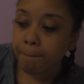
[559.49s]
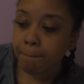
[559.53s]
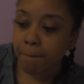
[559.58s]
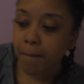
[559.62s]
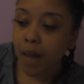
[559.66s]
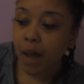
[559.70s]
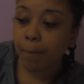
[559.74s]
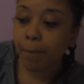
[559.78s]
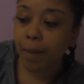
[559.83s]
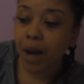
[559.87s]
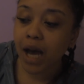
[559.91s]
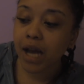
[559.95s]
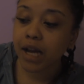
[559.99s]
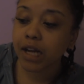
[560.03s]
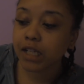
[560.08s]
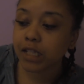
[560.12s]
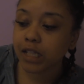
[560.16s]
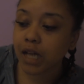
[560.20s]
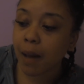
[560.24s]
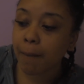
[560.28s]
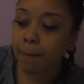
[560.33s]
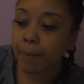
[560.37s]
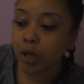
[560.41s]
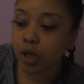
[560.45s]

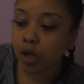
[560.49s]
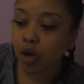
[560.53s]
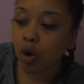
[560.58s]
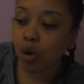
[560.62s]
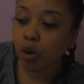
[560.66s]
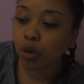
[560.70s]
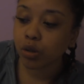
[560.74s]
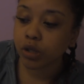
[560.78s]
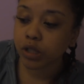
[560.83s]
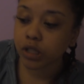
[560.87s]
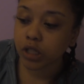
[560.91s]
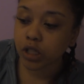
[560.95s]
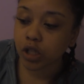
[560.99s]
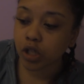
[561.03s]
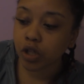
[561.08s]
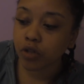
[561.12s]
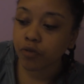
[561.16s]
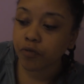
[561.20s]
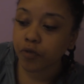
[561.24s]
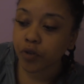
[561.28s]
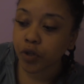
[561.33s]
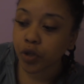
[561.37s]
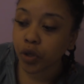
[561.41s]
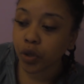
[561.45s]
Monatomic gold is good
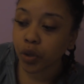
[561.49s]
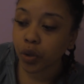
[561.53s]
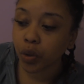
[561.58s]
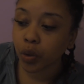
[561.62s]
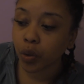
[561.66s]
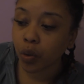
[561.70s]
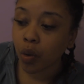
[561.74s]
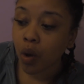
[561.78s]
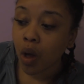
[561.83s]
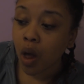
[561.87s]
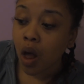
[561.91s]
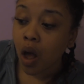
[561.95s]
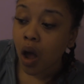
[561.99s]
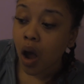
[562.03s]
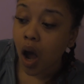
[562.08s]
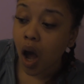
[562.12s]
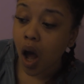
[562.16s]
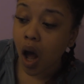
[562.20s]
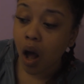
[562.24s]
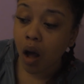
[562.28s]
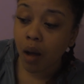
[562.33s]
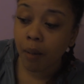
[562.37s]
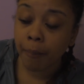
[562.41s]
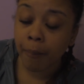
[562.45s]
for you.
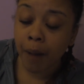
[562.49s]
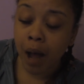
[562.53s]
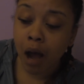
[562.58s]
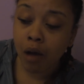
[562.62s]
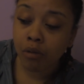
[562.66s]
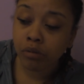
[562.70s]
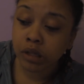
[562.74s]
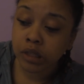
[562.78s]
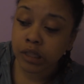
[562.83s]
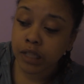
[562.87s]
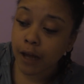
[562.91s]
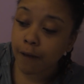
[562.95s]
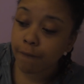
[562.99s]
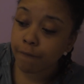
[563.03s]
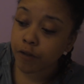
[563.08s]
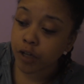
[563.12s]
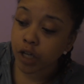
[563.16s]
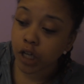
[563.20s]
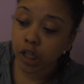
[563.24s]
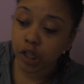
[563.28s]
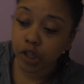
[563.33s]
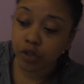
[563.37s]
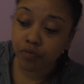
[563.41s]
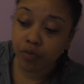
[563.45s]
I would
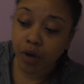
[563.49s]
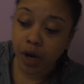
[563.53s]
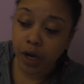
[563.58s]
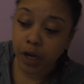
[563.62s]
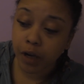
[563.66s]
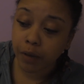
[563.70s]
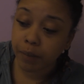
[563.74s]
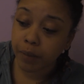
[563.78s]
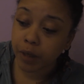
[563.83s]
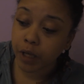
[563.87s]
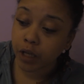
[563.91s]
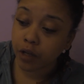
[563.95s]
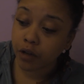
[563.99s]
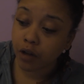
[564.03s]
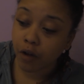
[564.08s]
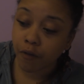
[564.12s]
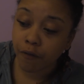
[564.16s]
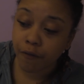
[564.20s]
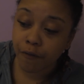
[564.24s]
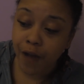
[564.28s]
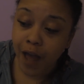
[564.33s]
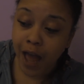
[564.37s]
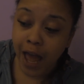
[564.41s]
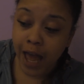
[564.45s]
definitely recommend a
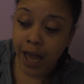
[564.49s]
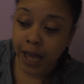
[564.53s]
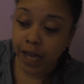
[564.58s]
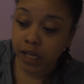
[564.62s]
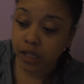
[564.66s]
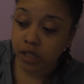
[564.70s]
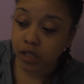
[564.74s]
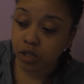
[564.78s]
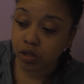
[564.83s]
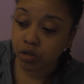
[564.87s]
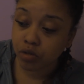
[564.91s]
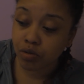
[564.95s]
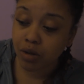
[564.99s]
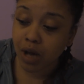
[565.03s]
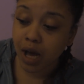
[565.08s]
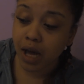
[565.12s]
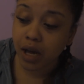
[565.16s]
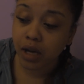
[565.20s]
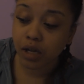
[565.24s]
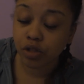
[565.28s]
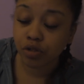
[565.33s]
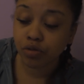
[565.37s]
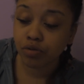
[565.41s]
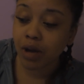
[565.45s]
fast. You
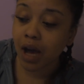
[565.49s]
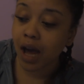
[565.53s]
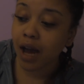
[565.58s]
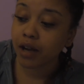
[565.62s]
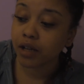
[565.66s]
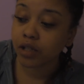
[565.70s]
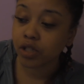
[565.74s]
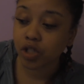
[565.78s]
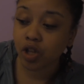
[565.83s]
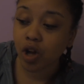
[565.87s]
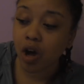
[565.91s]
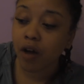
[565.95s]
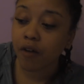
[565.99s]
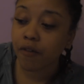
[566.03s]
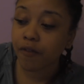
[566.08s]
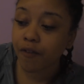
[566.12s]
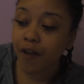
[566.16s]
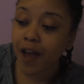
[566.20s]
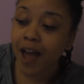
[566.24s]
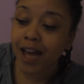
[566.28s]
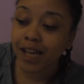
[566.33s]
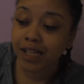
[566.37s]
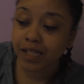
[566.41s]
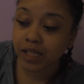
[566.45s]
got to start
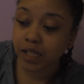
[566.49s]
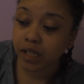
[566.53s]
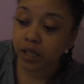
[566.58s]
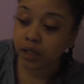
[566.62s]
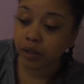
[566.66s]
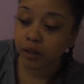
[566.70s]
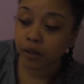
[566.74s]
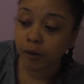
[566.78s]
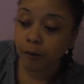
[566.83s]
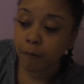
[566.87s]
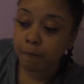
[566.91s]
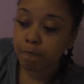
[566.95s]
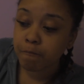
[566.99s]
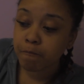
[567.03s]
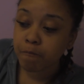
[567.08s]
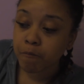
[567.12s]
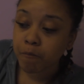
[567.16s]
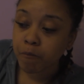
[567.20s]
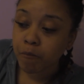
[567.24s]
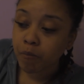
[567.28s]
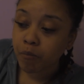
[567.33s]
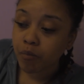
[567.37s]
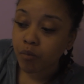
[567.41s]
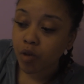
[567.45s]
fasting.
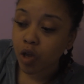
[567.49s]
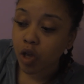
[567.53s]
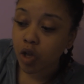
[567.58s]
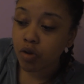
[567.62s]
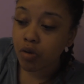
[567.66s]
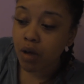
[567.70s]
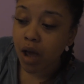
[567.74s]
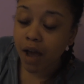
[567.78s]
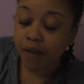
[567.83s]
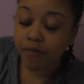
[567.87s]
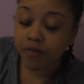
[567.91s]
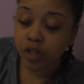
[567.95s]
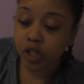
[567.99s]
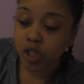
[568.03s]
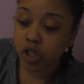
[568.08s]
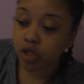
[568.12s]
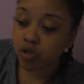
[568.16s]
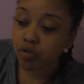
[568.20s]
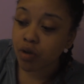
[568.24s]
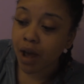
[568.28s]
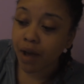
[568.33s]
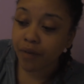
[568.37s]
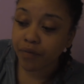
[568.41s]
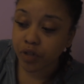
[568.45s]
You have to
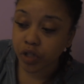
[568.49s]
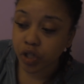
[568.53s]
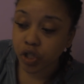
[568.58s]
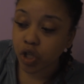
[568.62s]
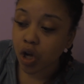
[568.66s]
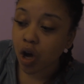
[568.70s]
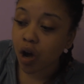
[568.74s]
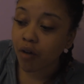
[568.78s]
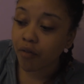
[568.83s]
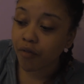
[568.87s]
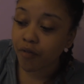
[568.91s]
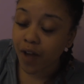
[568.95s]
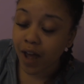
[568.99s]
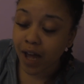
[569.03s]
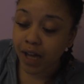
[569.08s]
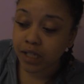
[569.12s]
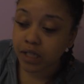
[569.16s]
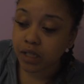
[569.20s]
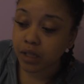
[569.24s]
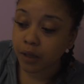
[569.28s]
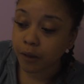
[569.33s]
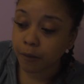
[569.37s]
start fasting.